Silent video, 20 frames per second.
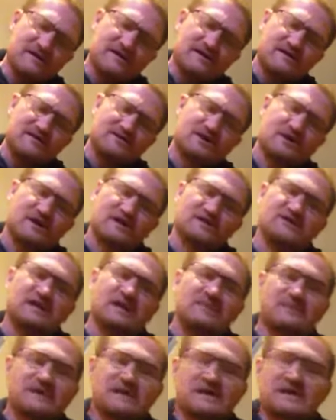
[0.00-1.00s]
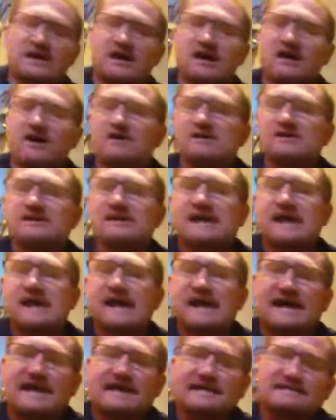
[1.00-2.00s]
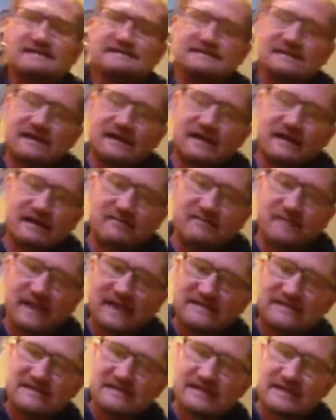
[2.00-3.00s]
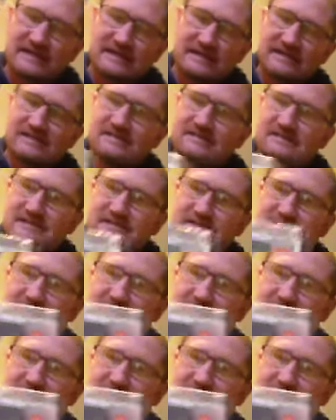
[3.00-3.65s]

Charlie Chaplin card, and basically this is